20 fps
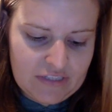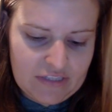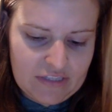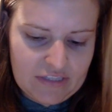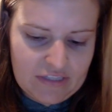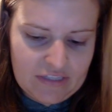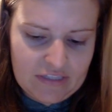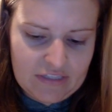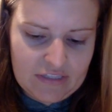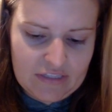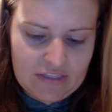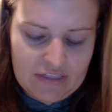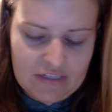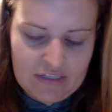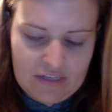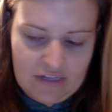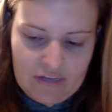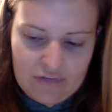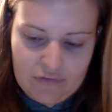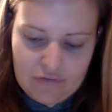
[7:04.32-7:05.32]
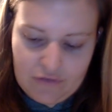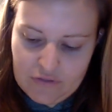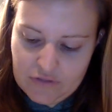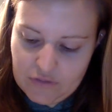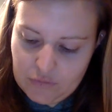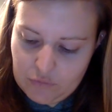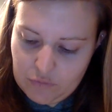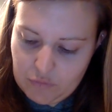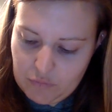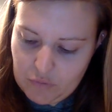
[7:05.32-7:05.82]
I think that I found
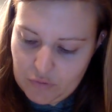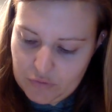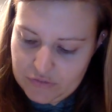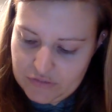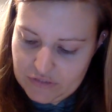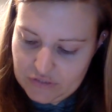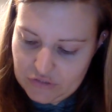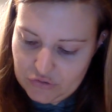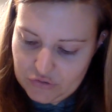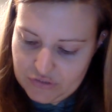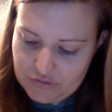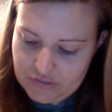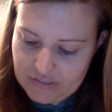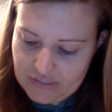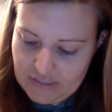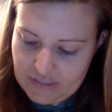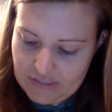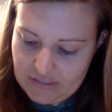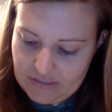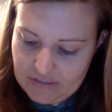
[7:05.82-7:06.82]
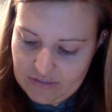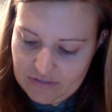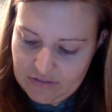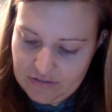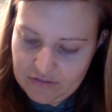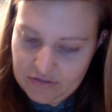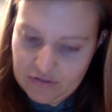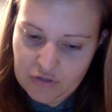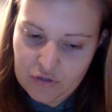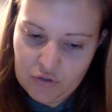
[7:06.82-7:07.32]
that were most interesting
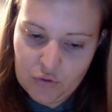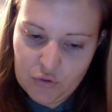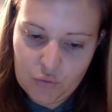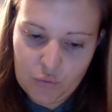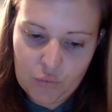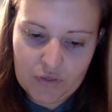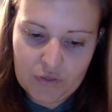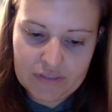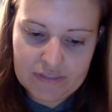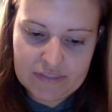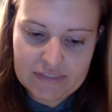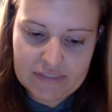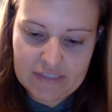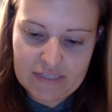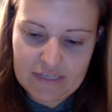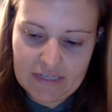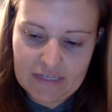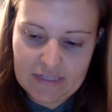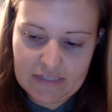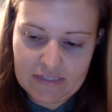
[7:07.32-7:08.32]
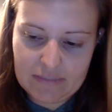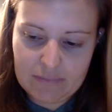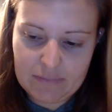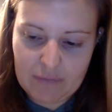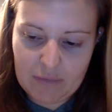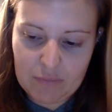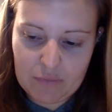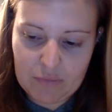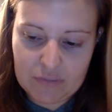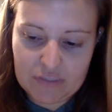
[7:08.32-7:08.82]
was that
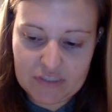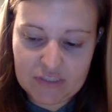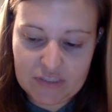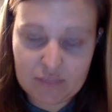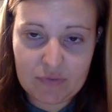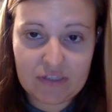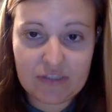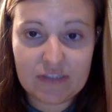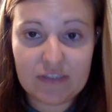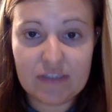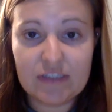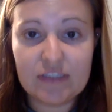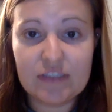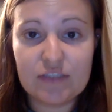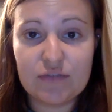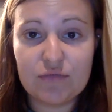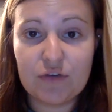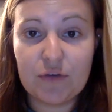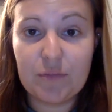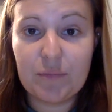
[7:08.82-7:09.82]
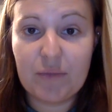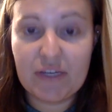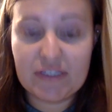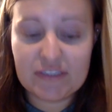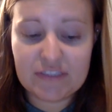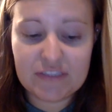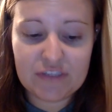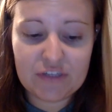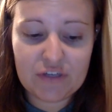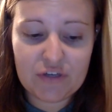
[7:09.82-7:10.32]
my participant that is from
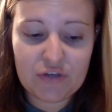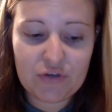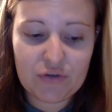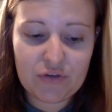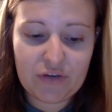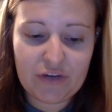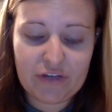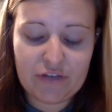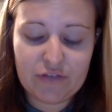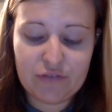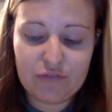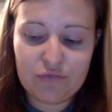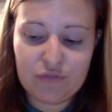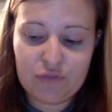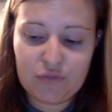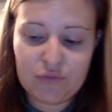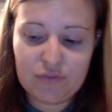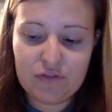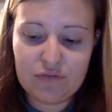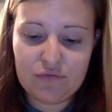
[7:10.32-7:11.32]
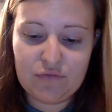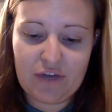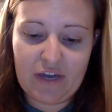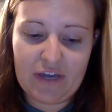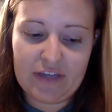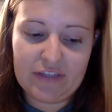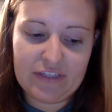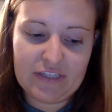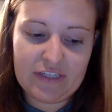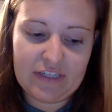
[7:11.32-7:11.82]
Mexico kind of viewed the
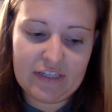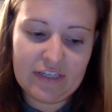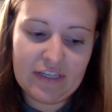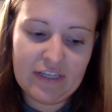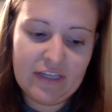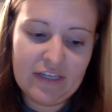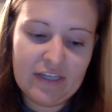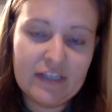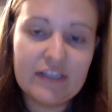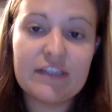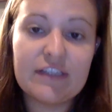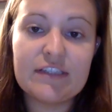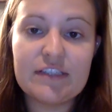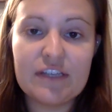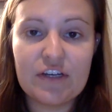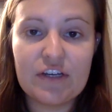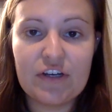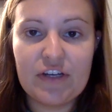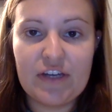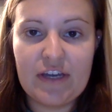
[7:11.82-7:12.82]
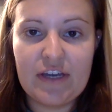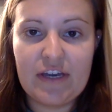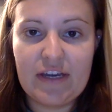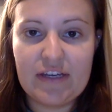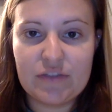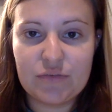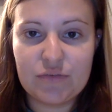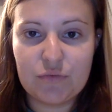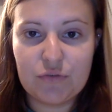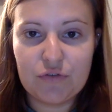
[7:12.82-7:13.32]
valley, this area,
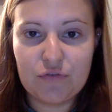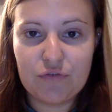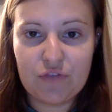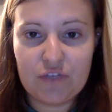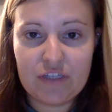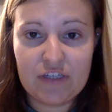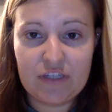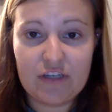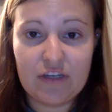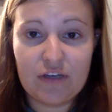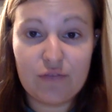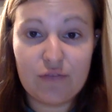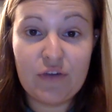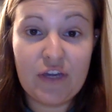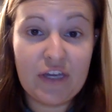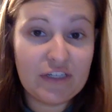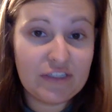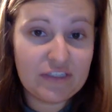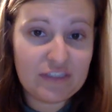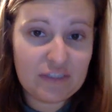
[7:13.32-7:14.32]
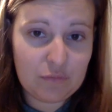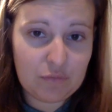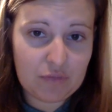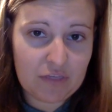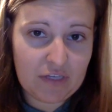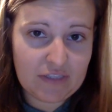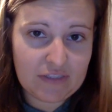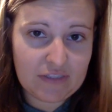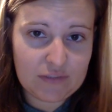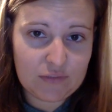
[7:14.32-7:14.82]
as more of like a fantasy
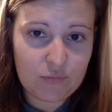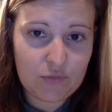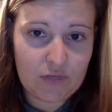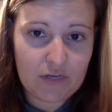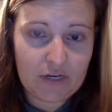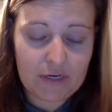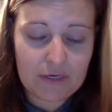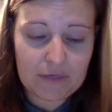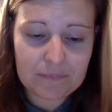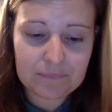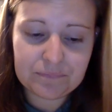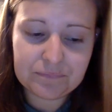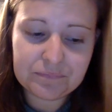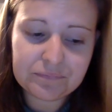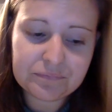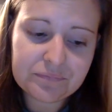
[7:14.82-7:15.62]
place where